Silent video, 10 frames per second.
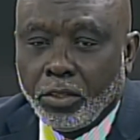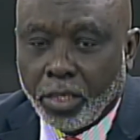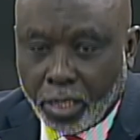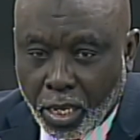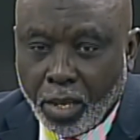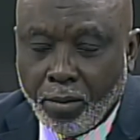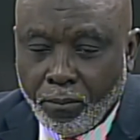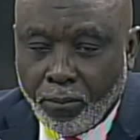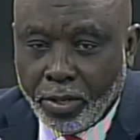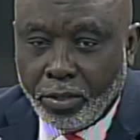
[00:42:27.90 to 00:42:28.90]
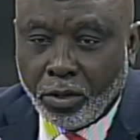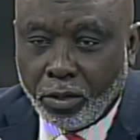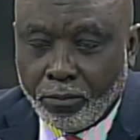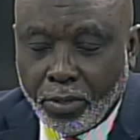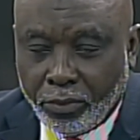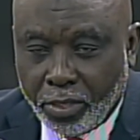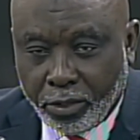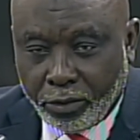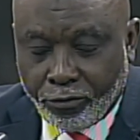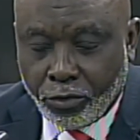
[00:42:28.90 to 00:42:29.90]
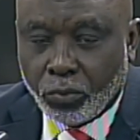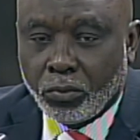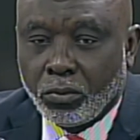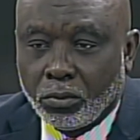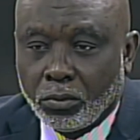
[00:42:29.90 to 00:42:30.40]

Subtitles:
They came made their review.